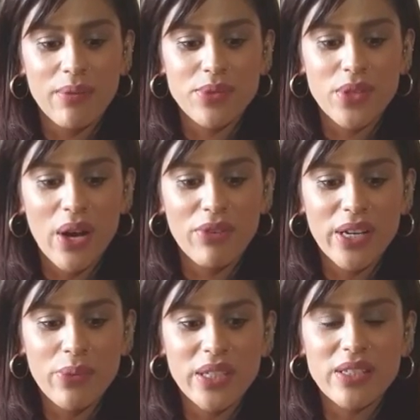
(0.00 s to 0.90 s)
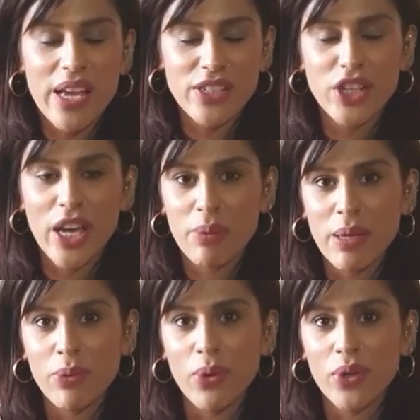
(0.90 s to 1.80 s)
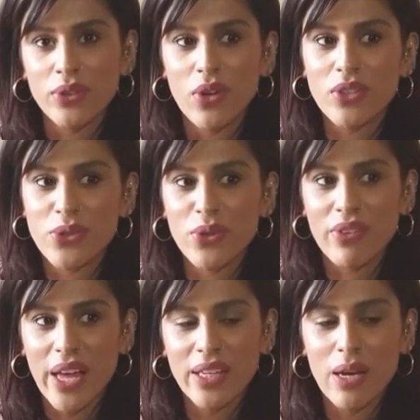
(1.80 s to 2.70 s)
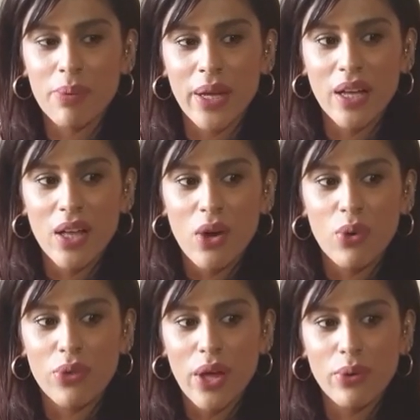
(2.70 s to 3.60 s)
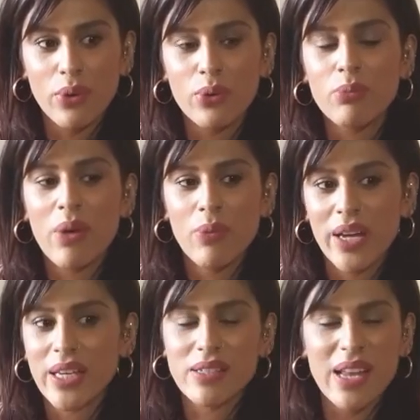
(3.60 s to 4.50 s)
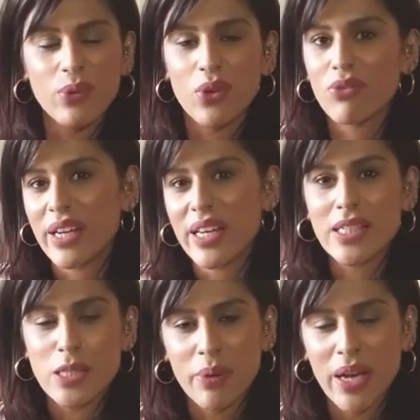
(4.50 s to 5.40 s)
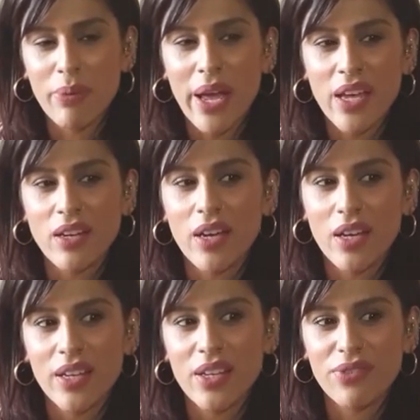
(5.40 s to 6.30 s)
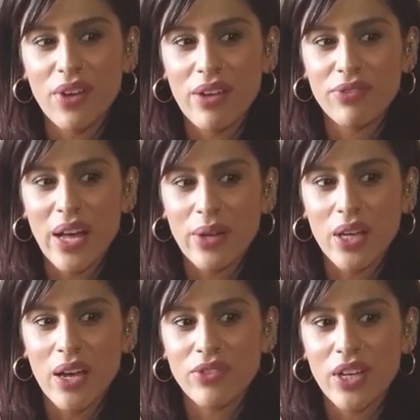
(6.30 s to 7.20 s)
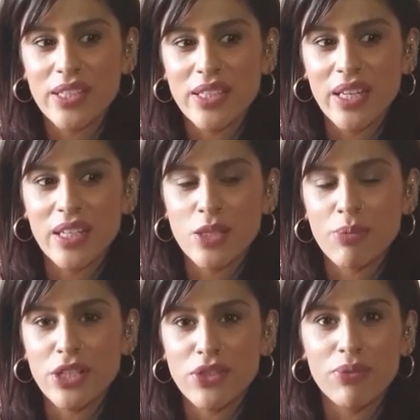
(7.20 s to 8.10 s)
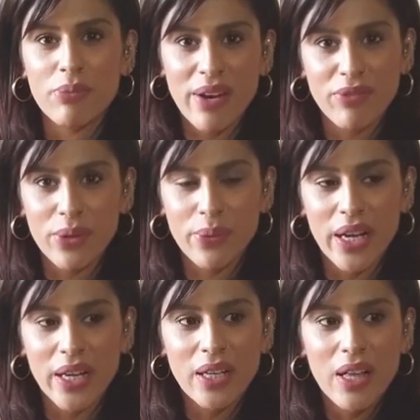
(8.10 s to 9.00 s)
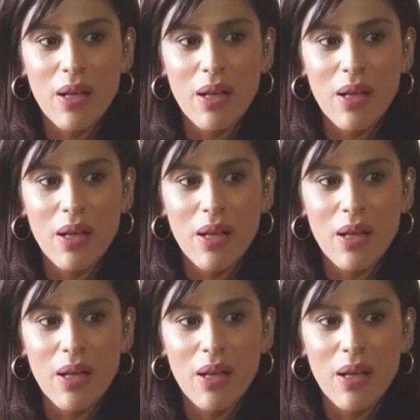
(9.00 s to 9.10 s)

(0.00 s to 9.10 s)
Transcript: So I really wanted to educate people on sort of henna, but although all my work is now not really inspired by henna, I found that I've kind of taken inspiration from everywhere.